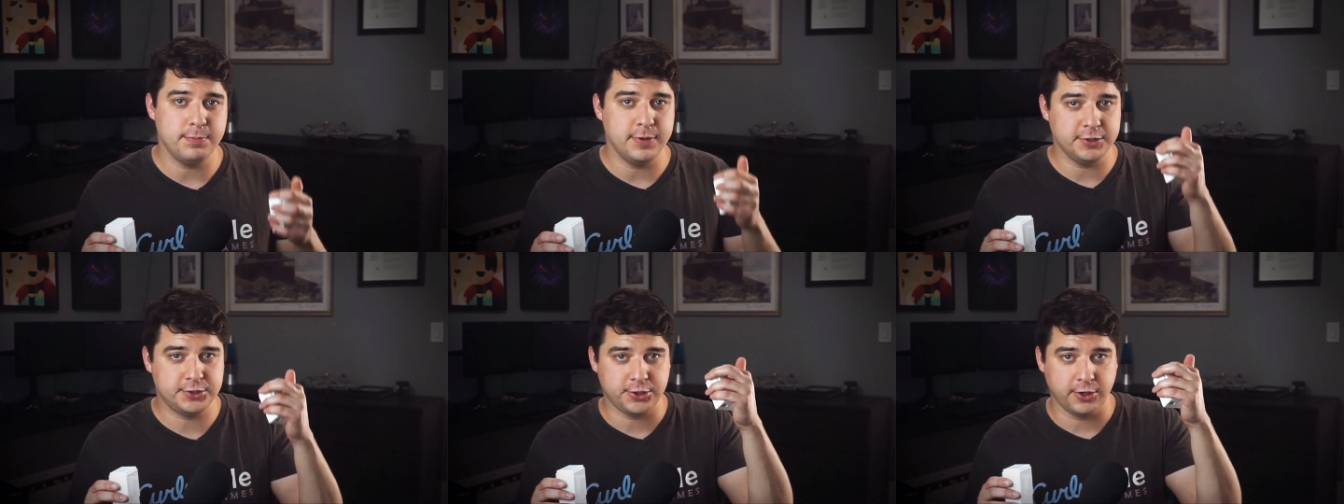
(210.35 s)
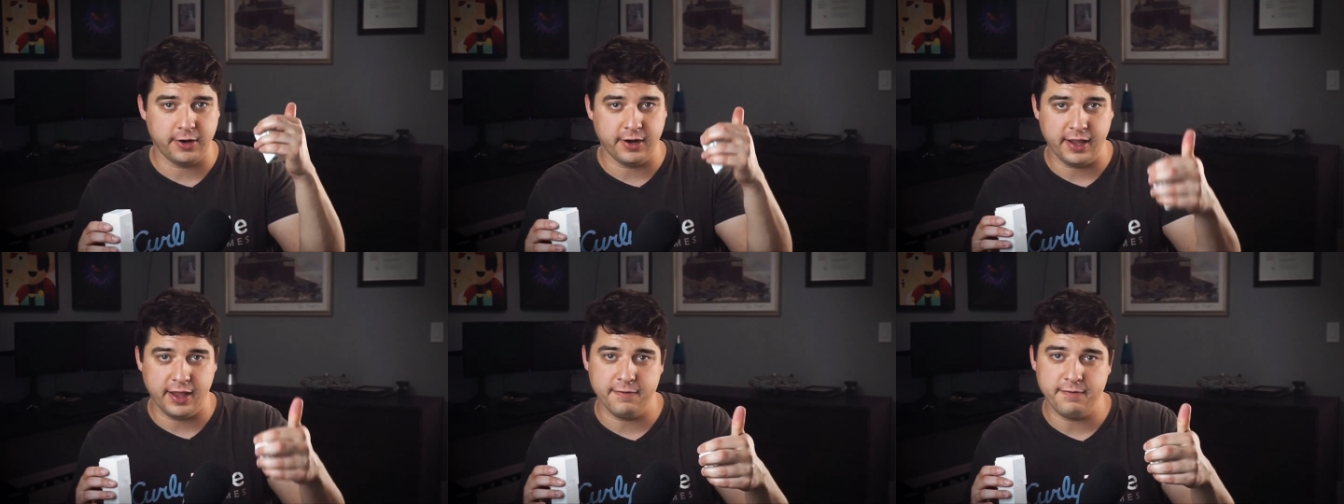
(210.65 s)
be
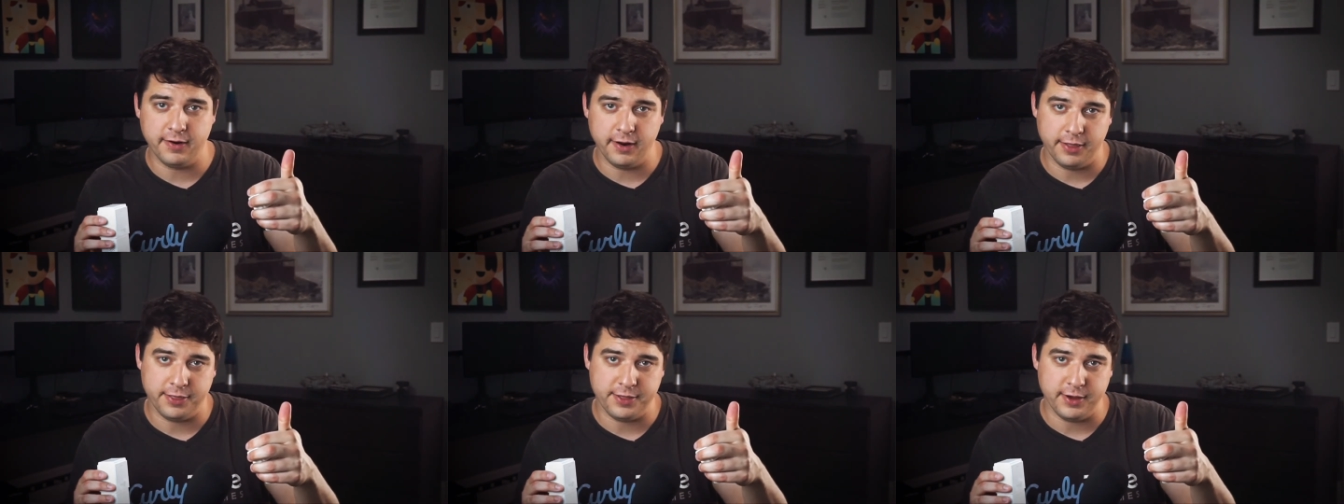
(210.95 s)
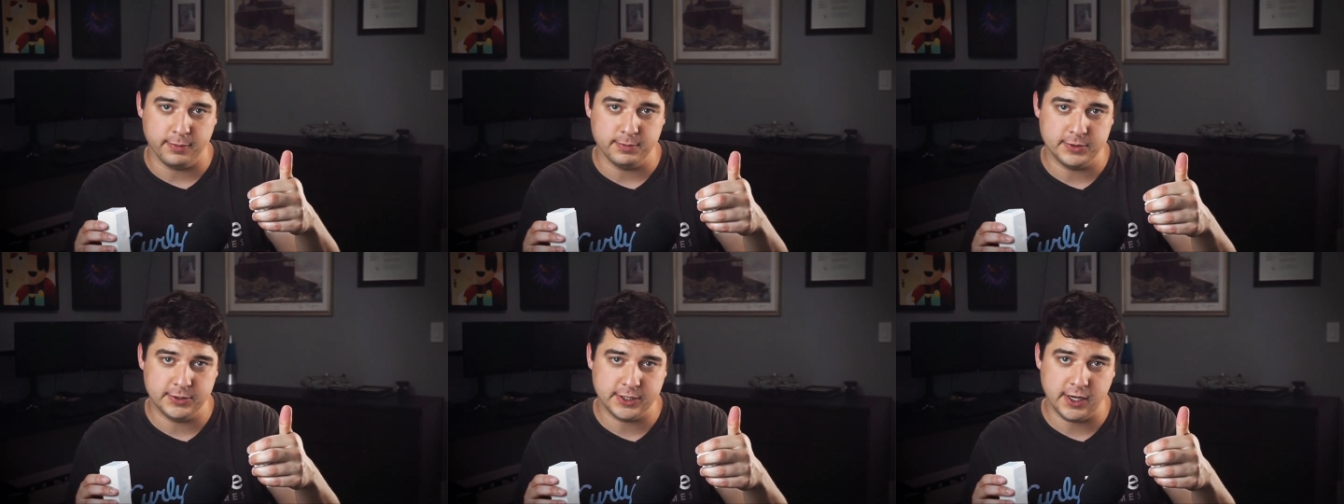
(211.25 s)
sure to give it a
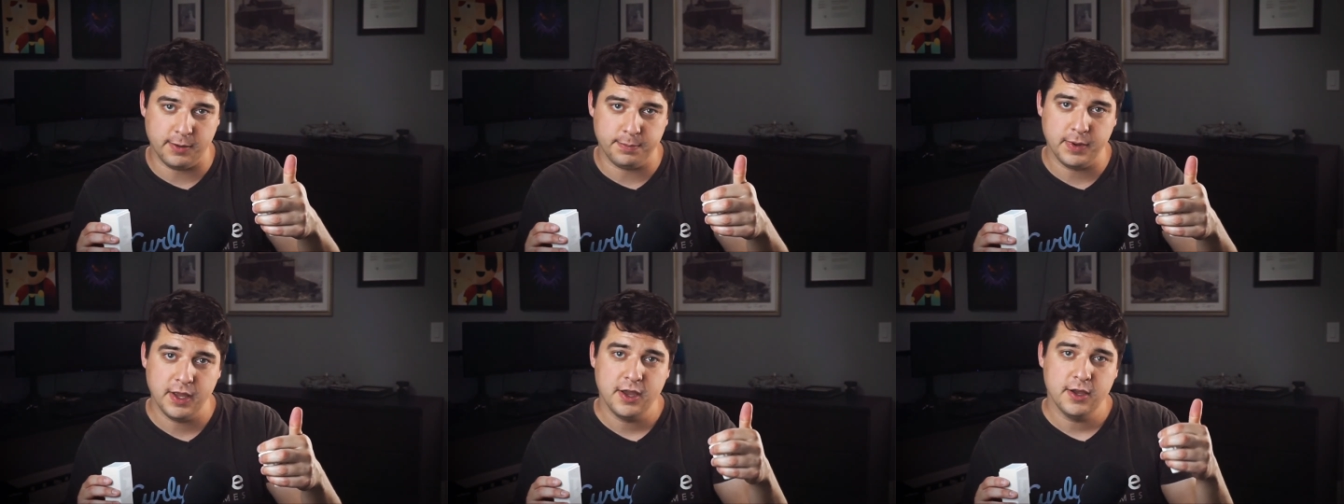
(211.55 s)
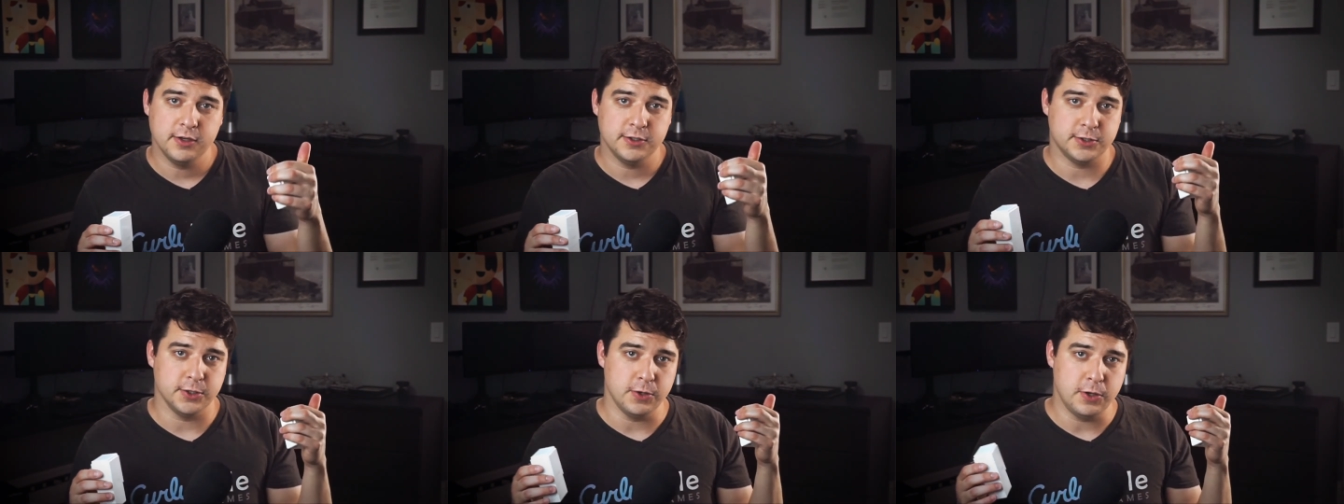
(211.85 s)
thumbs up
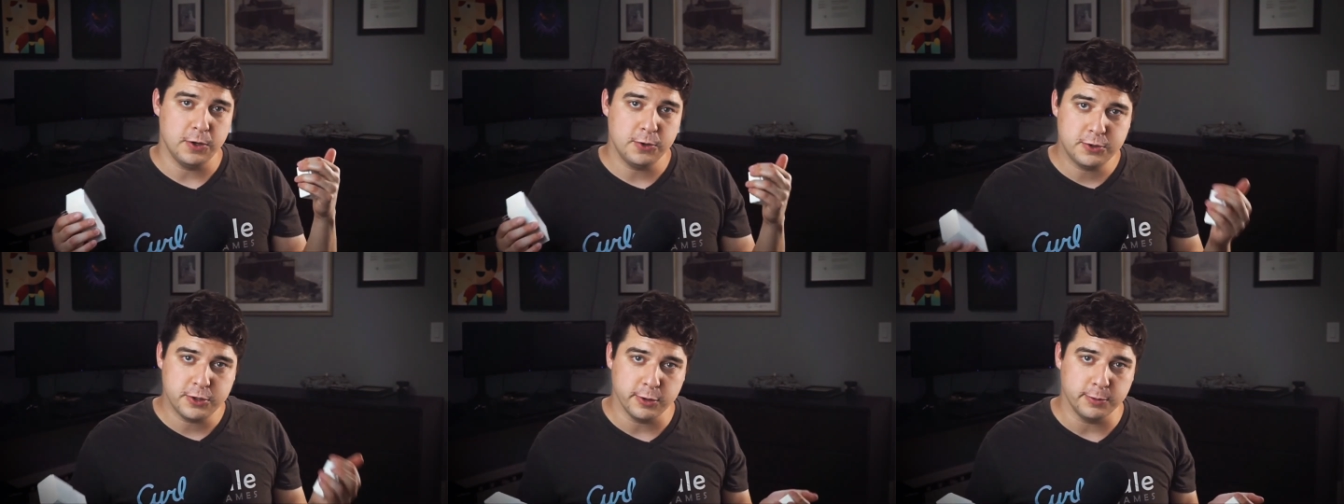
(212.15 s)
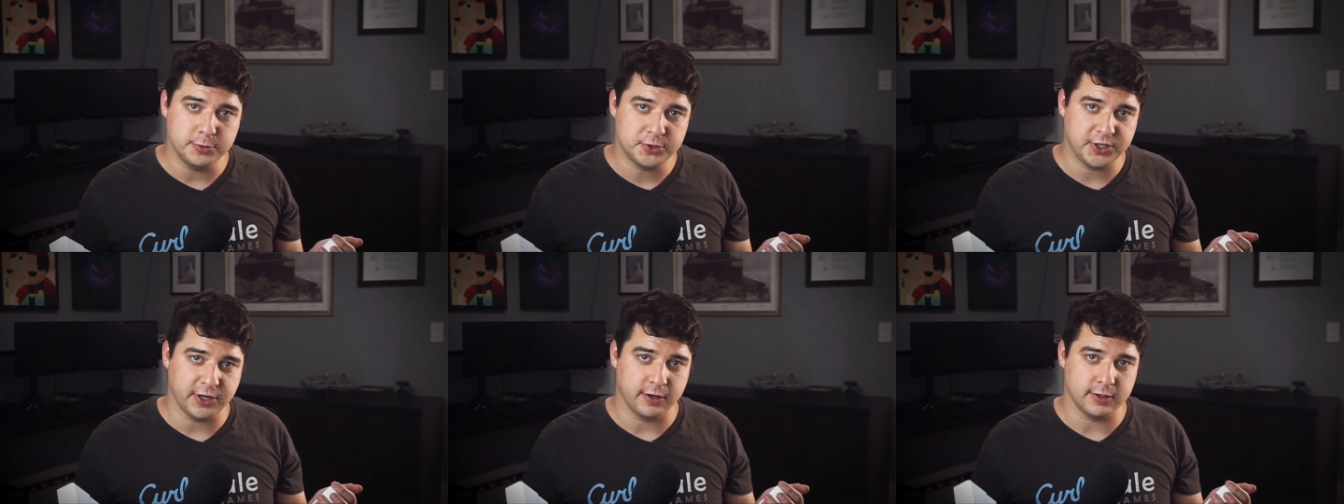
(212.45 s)
so
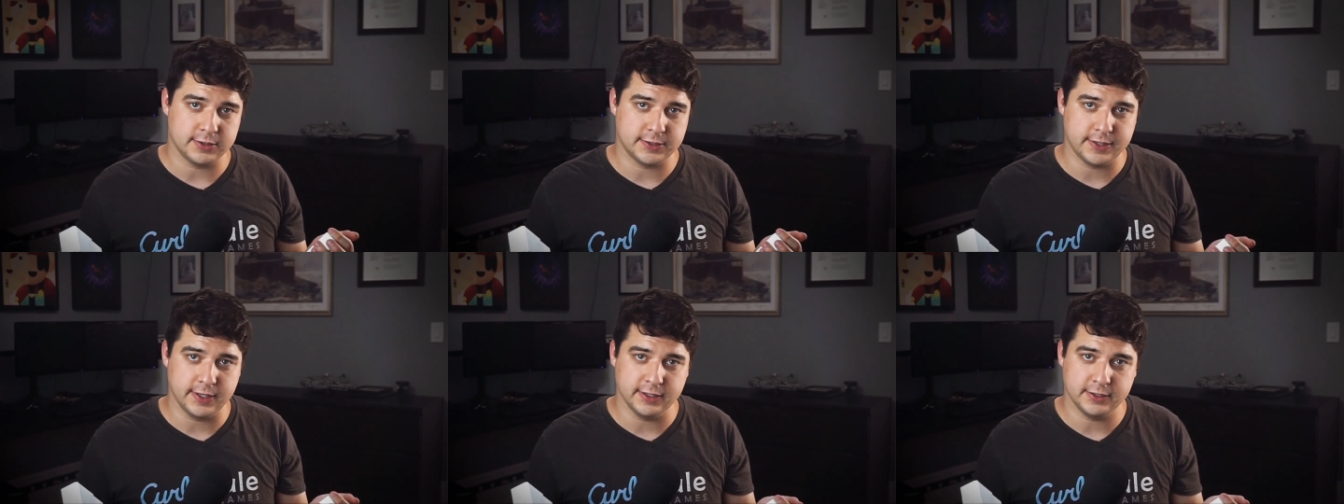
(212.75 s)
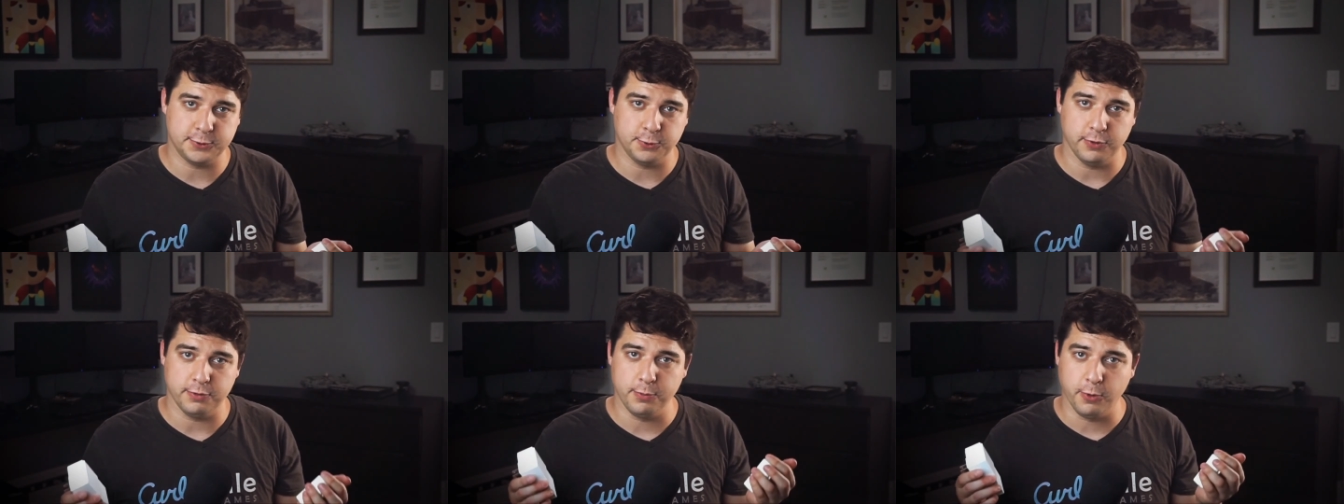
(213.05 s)
YouTube shares
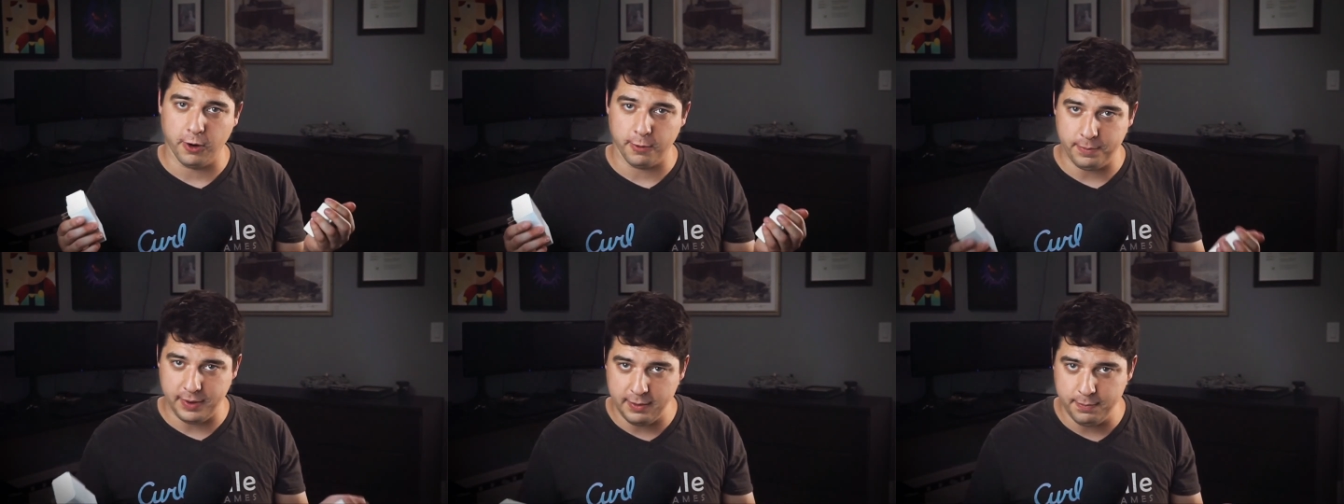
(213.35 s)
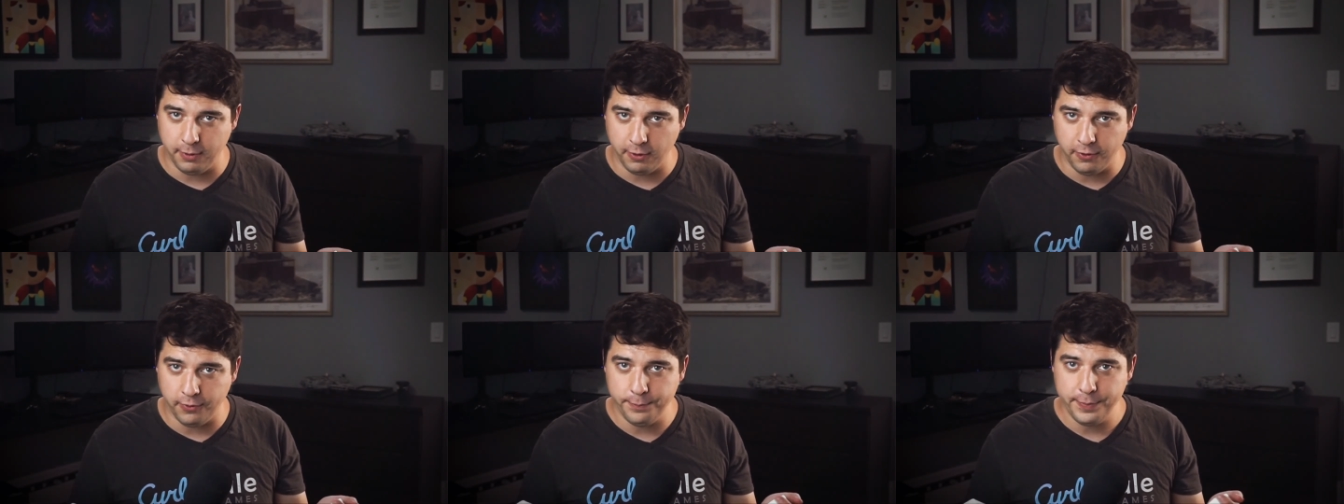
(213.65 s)
this with more
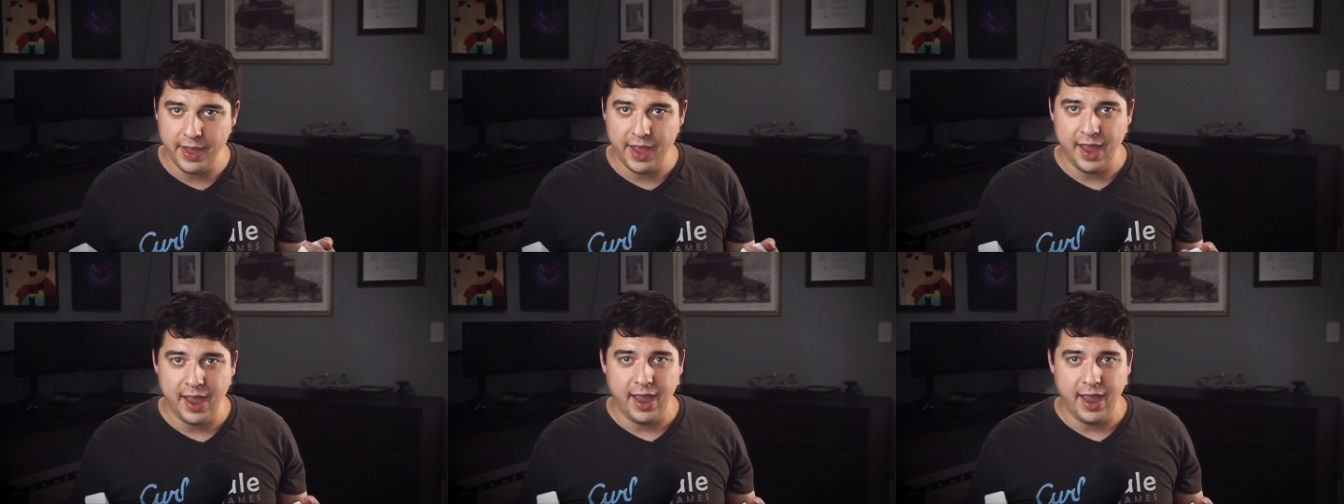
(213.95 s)
people,